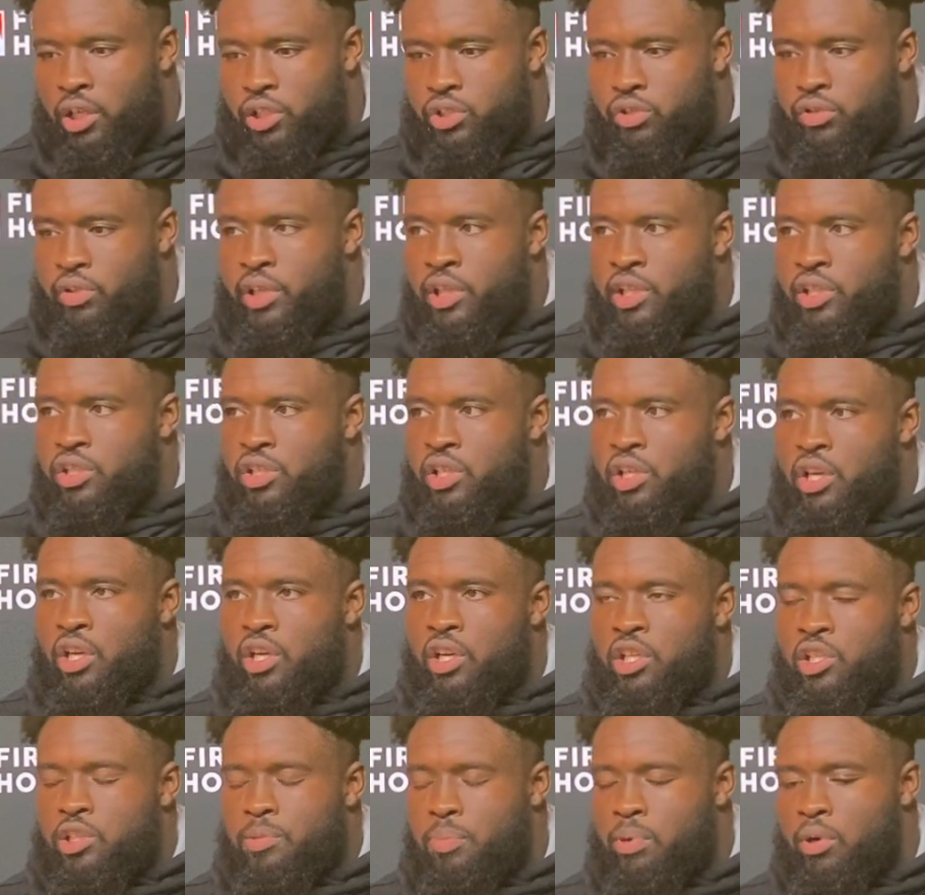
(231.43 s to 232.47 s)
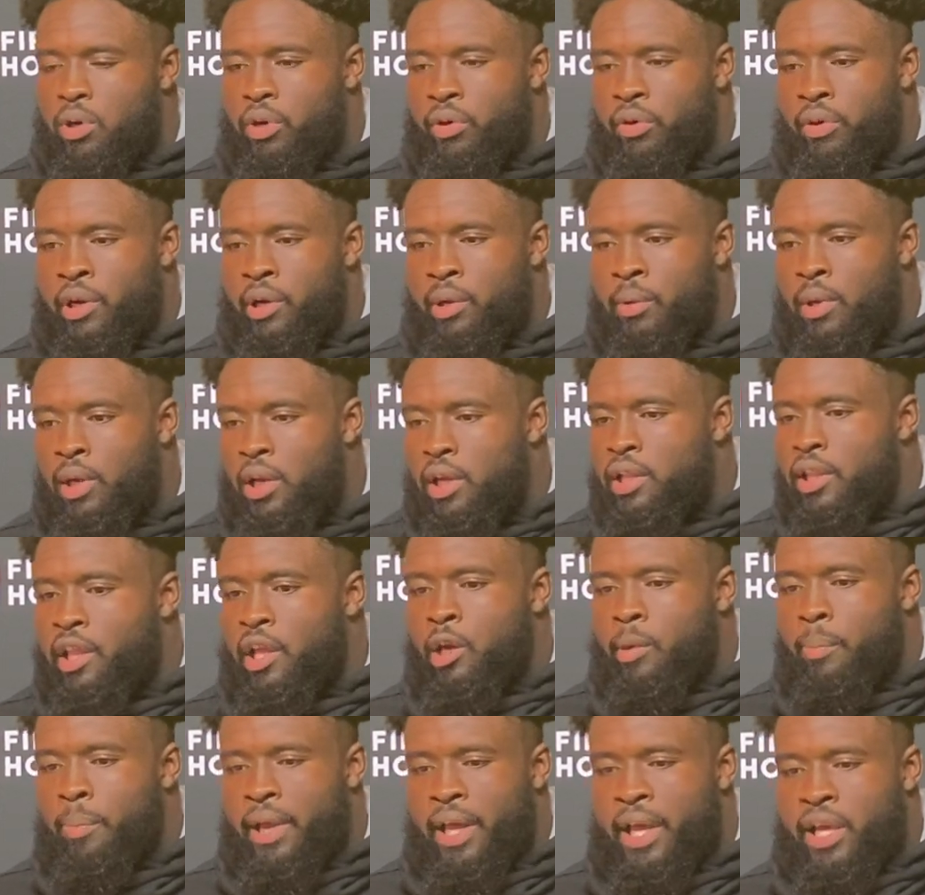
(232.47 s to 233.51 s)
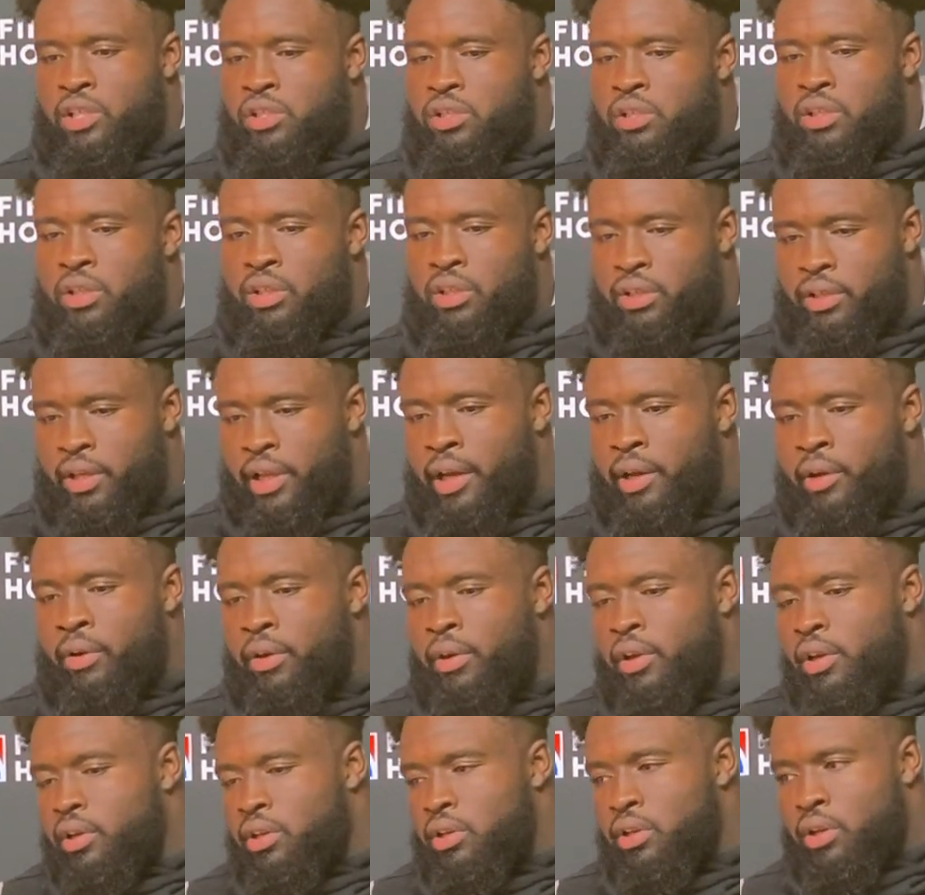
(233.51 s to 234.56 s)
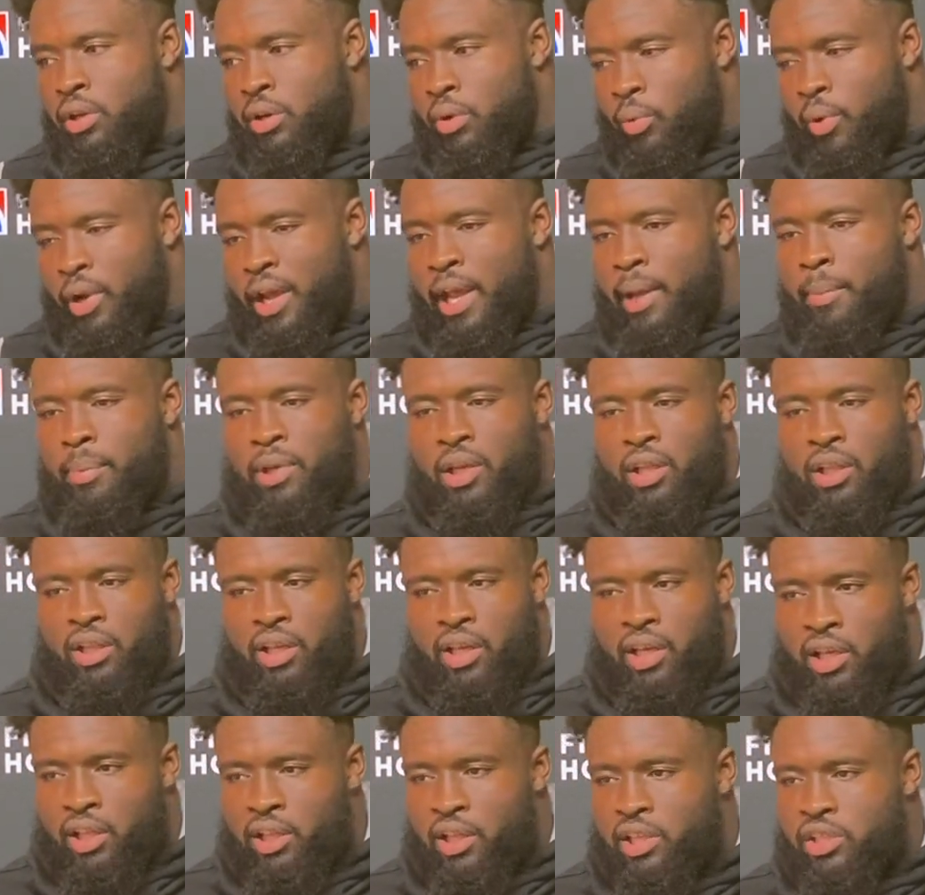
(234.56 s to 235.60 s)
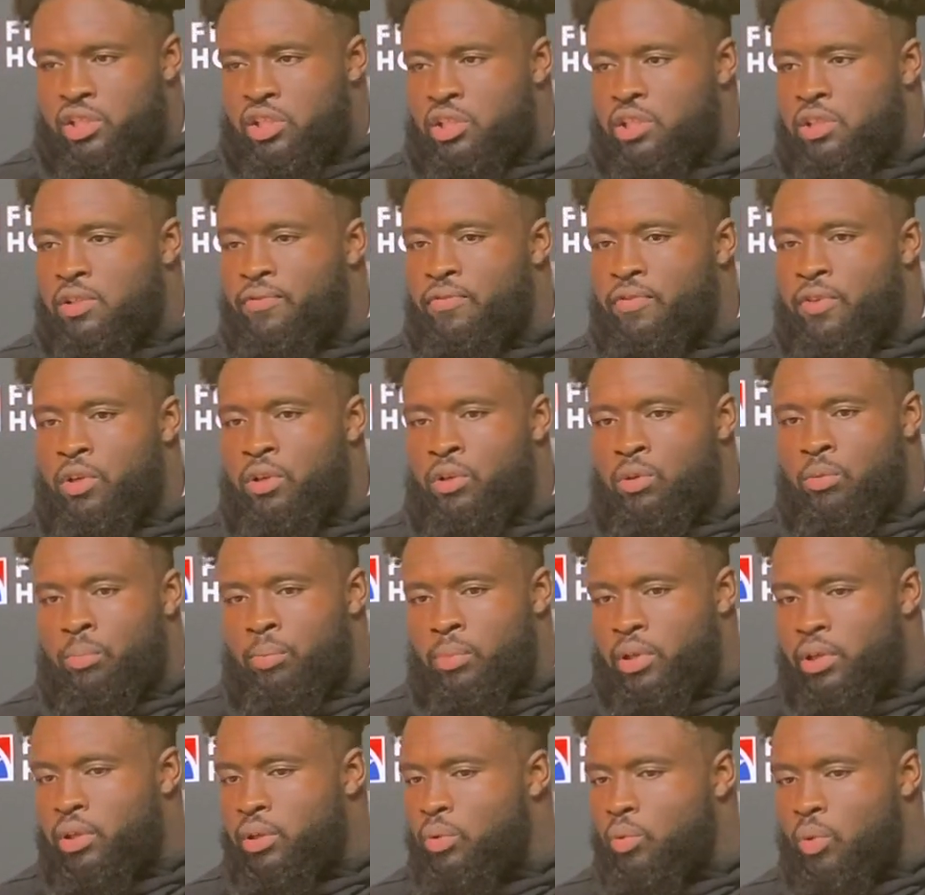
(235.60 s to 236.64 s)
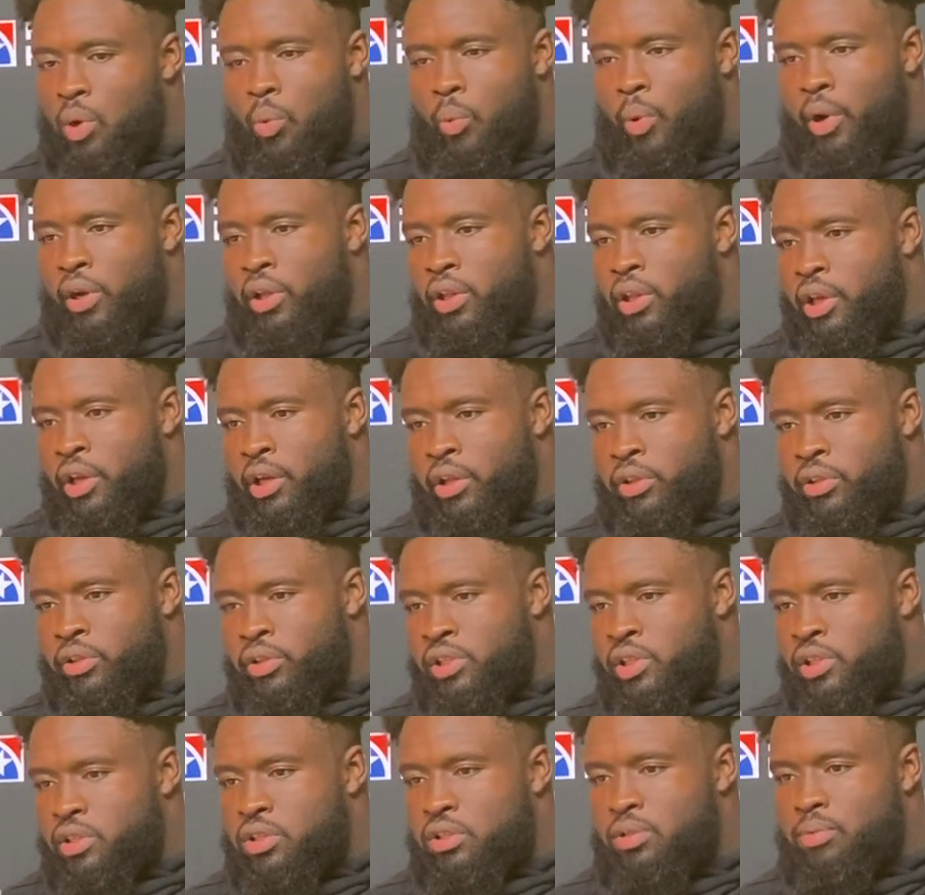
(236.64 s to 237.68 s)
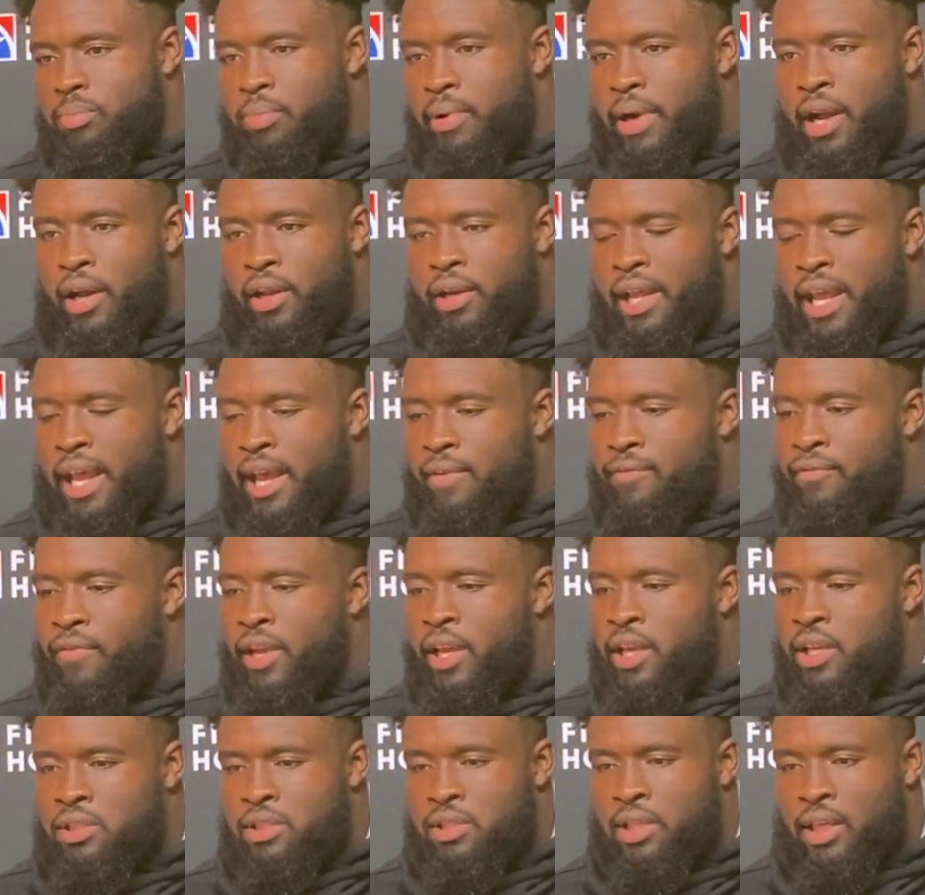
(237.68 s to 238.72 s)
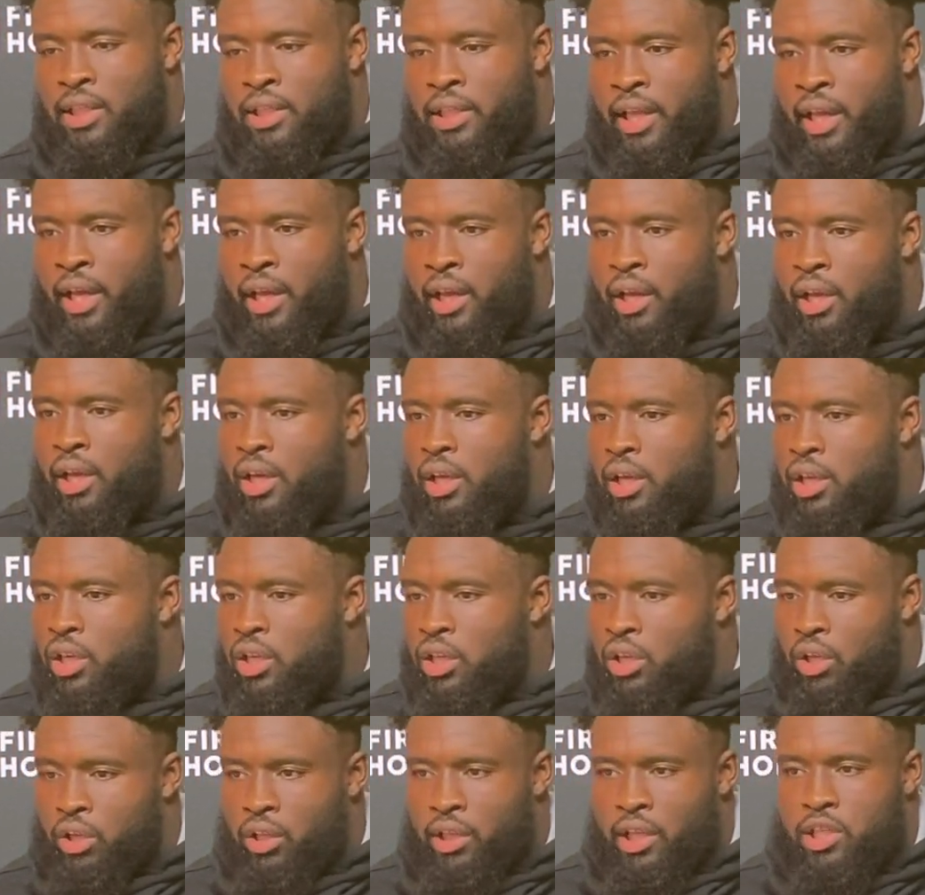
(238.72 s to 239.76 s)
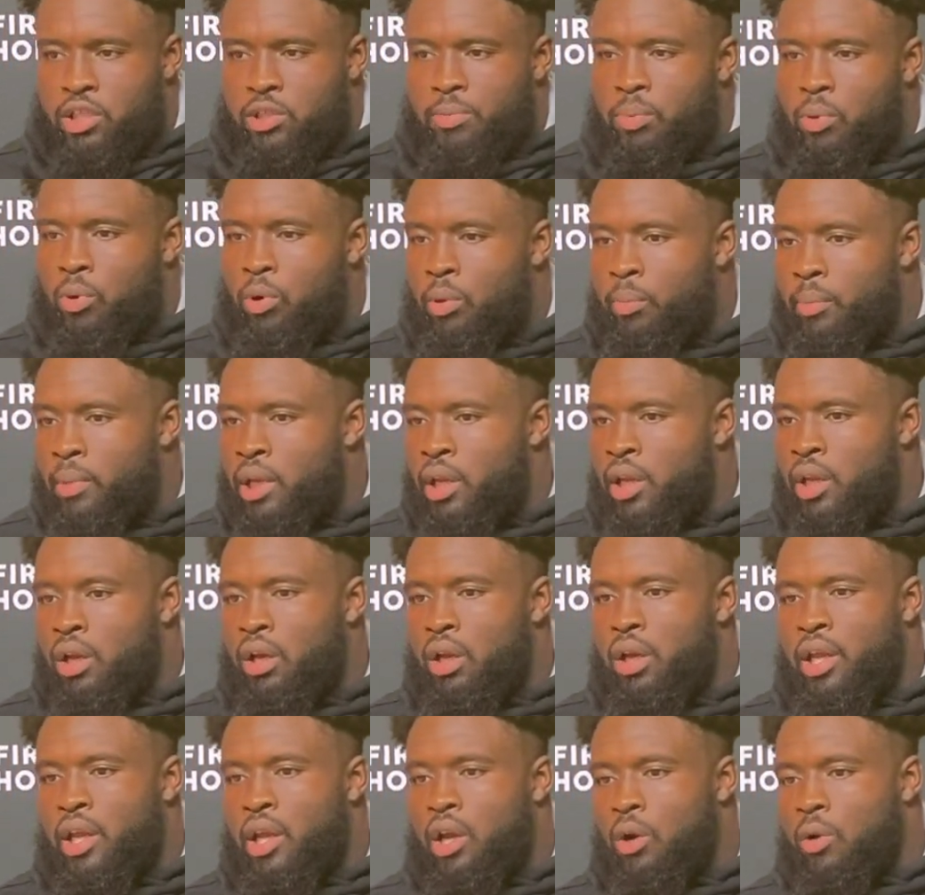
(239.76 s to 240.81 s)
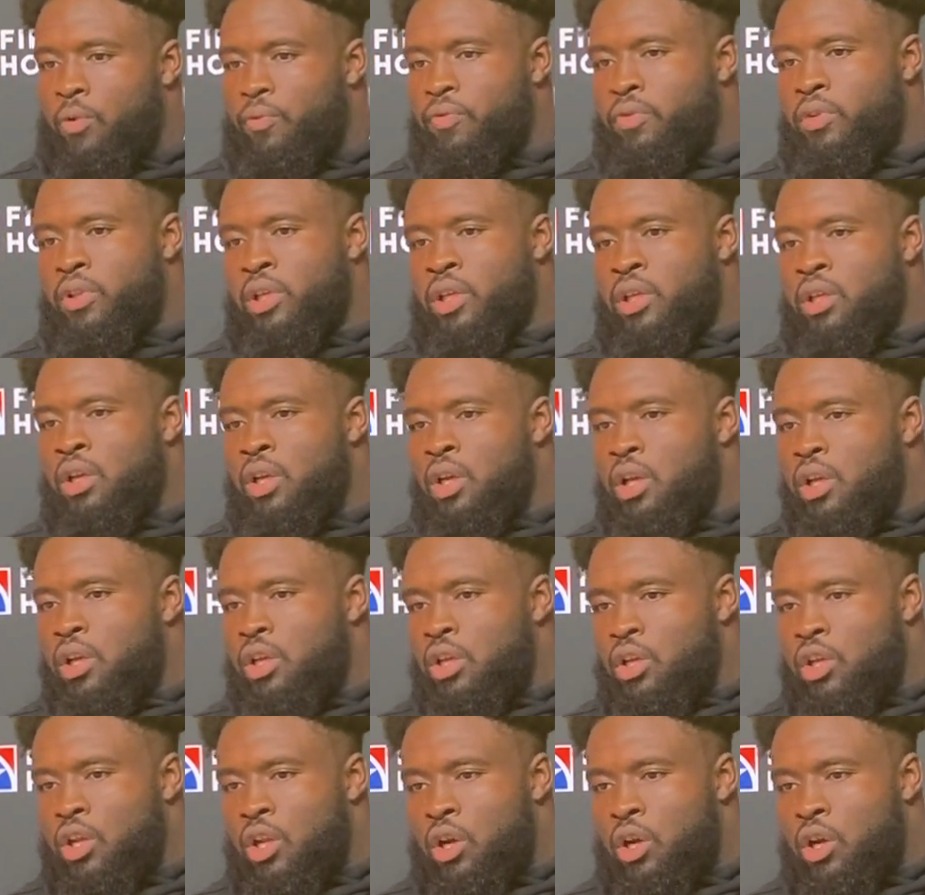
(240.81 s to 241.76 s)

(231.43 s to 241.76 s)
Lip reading: tradition and this program that are passionate. Now, you know, what happened at the end, that's just a few, but one way or the other, just proud to have fans like that, you know, that support me, and hopefully, you